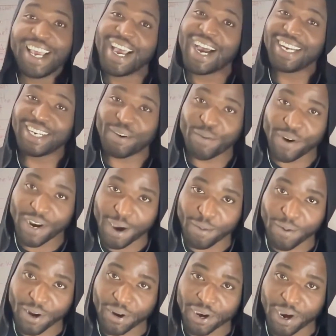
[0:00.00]
Anyawuna
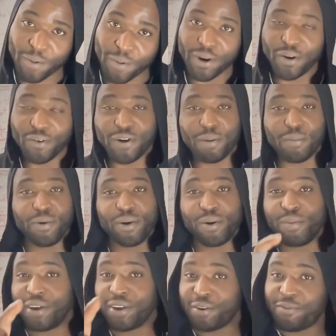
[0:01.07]
Waro Hawan of Abuko.
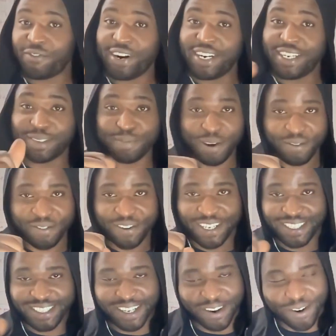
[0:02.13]
Your friends, my
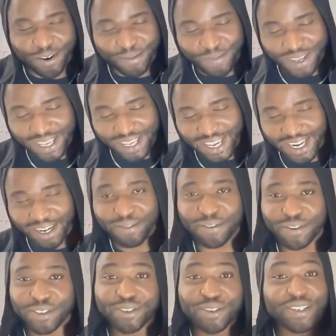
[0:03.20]
friends, they call me Eddie for
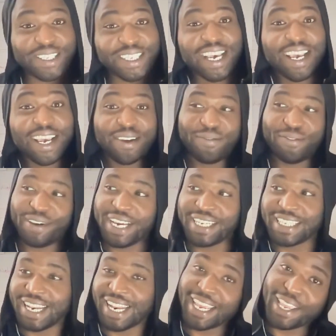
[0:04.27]
short. If you guys
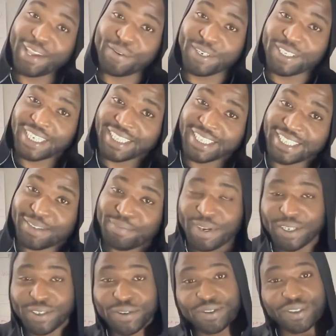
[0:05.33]
are liking what you're seeing, make
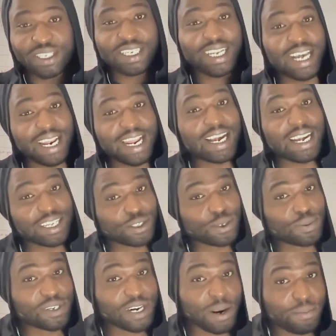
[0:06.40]
sure to hit that like and
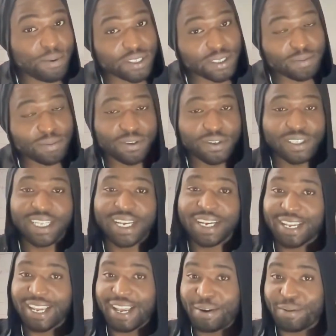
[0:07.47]
subscribe button because that
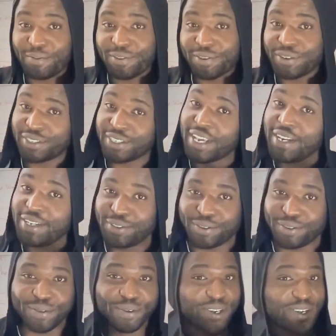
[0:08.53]
helps us
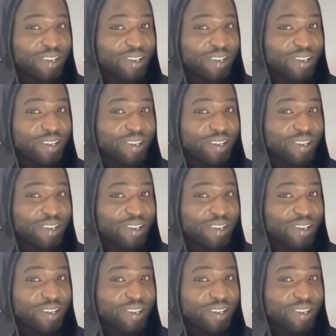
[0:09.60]
to